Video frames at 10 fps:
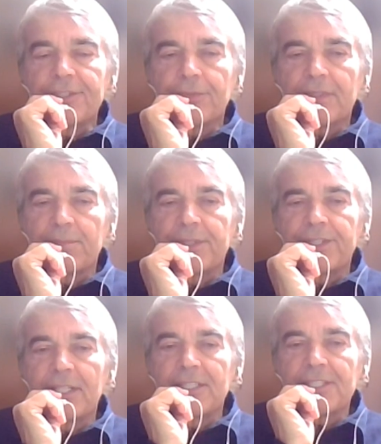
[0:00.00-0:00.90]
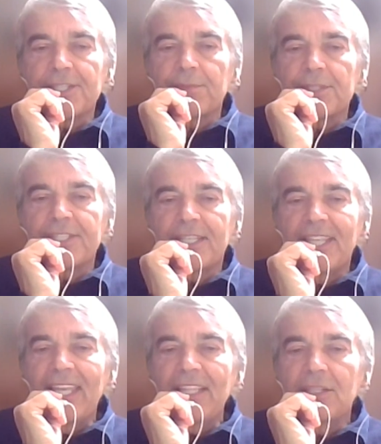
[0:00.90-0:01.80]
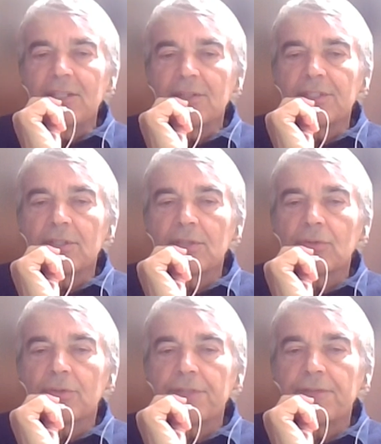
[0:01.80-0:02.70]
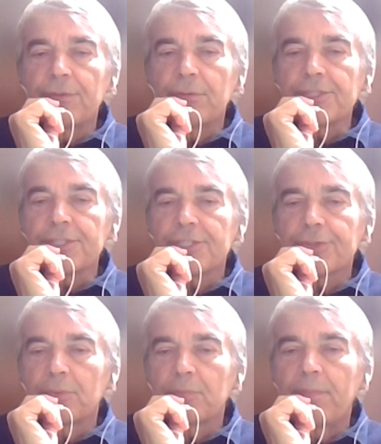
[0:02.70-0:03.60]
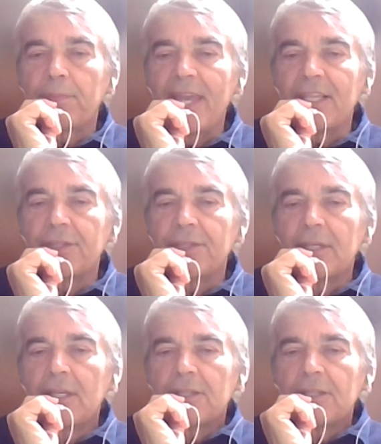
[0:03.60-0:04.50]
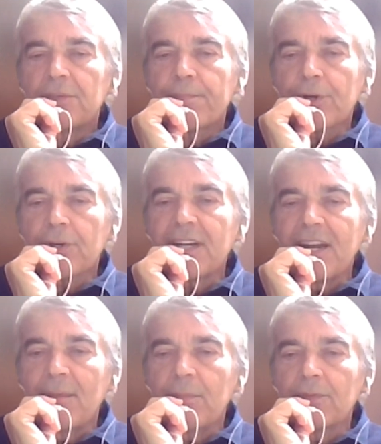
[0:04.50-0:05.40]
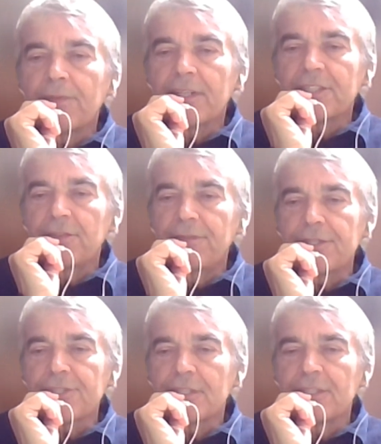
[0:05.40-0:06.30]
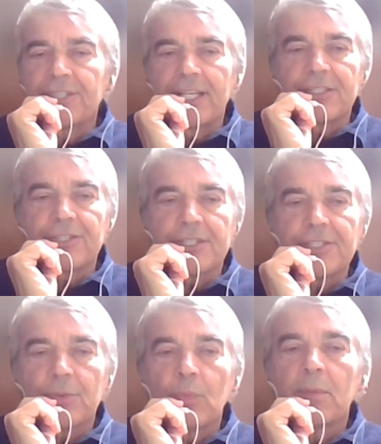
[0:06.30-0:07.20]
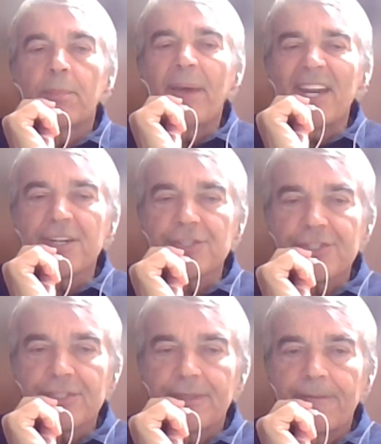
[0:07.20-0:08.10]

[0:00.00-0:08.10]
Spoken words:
of capitalism is that anyone who refuses to obey the program of artificial intelligence will perish.